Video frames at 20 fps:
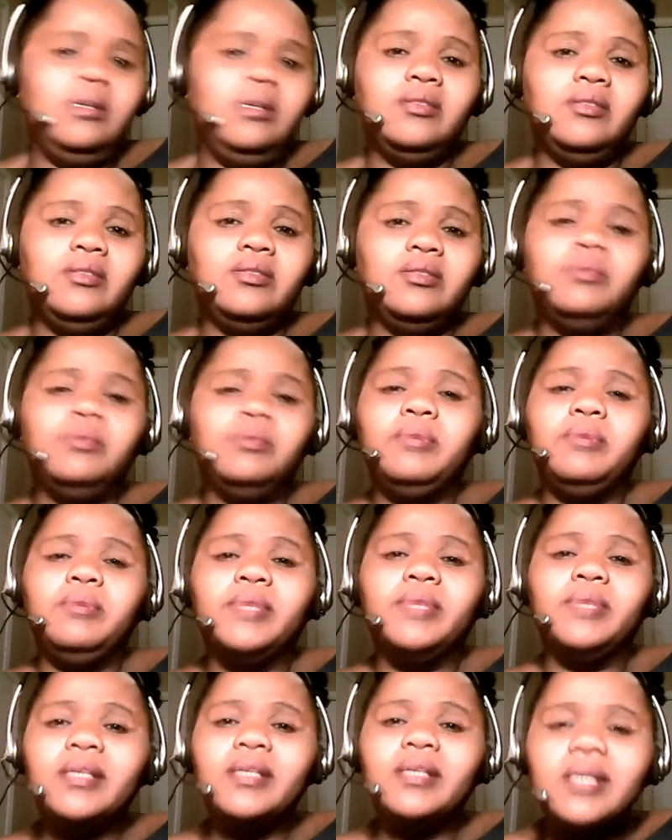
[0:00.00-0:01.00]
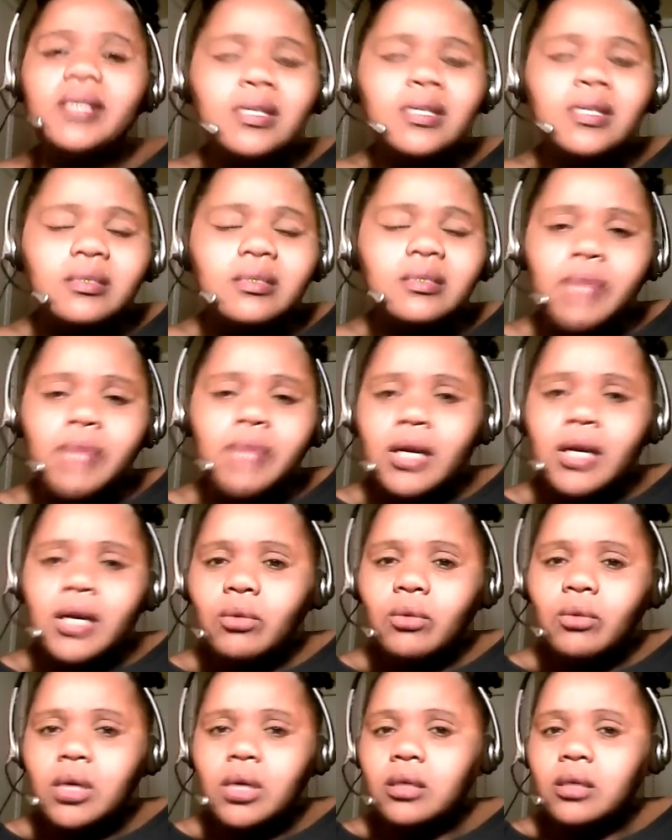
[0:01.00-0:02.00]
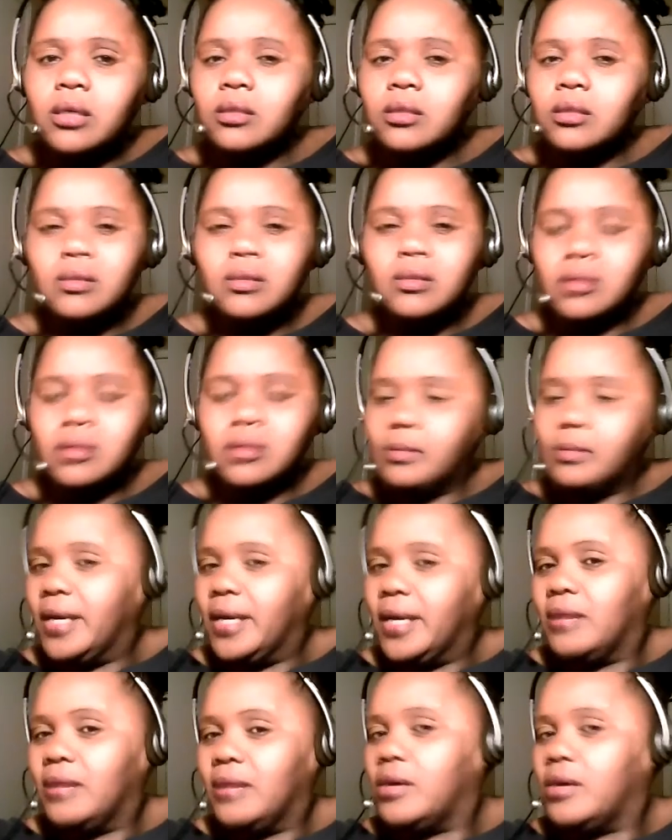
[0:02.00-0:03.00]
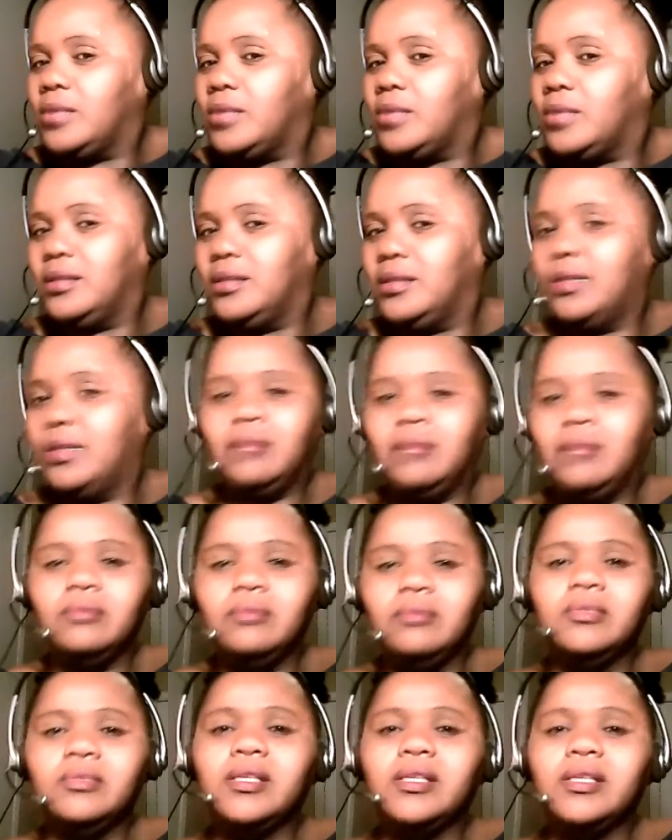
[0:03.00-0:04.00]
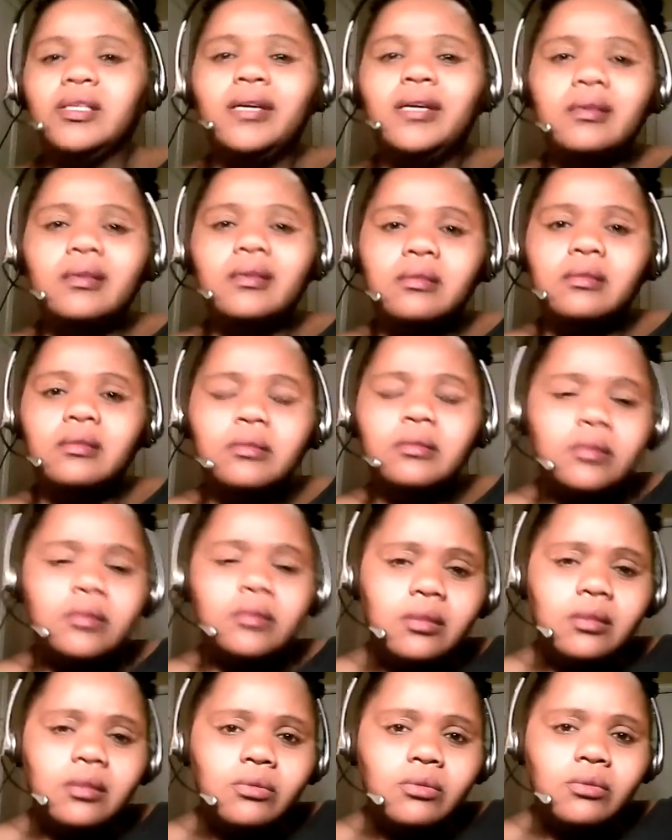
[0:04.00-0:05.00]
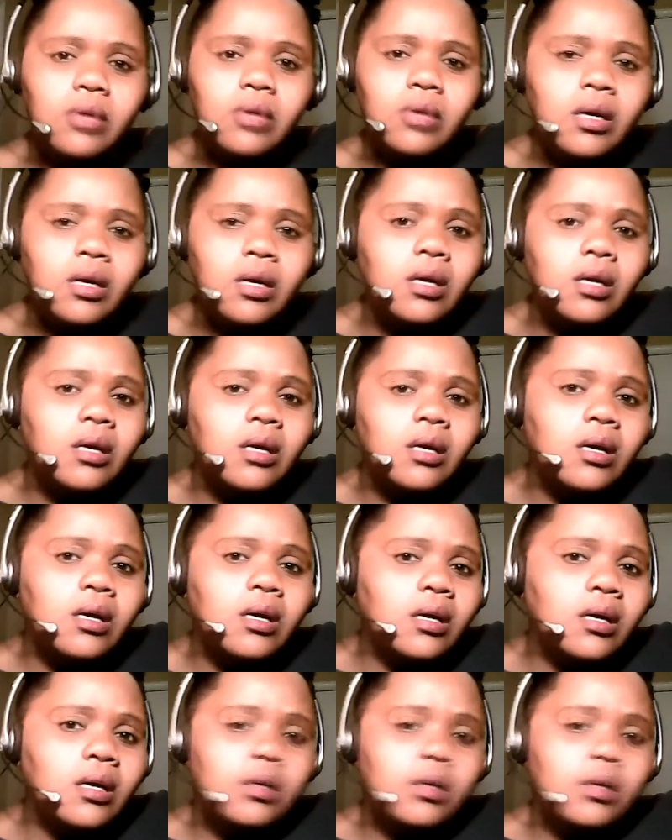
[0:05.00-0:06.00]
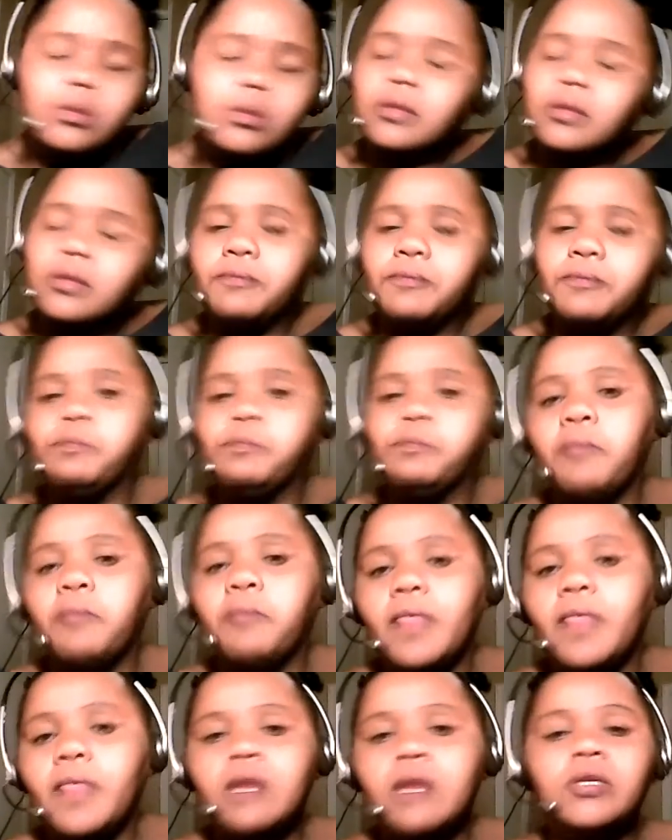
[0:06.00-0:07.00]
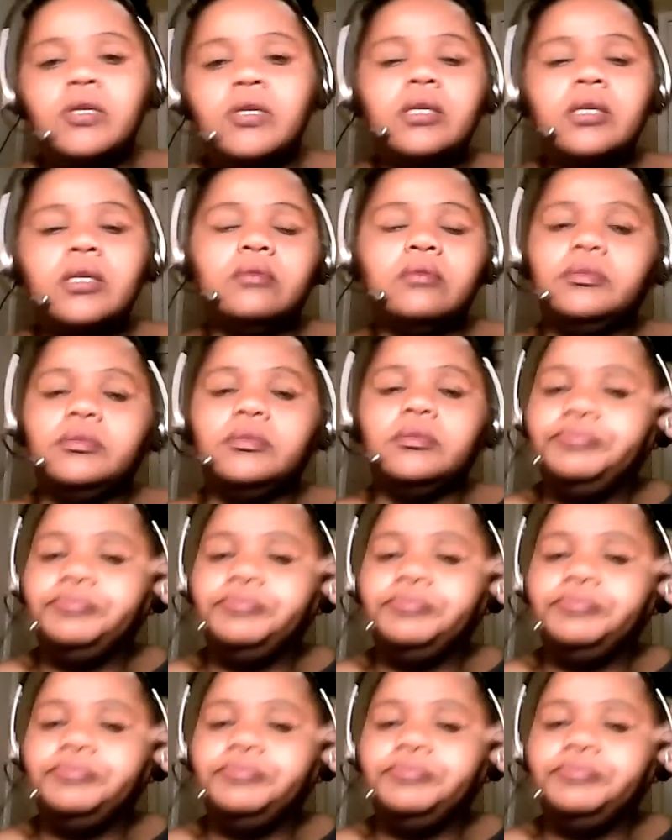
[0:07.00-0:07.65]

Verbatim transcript: it should be blood kin some kind of way. And sometimes oh, my eyebrows look like, what the hell, you know? So, but anyway,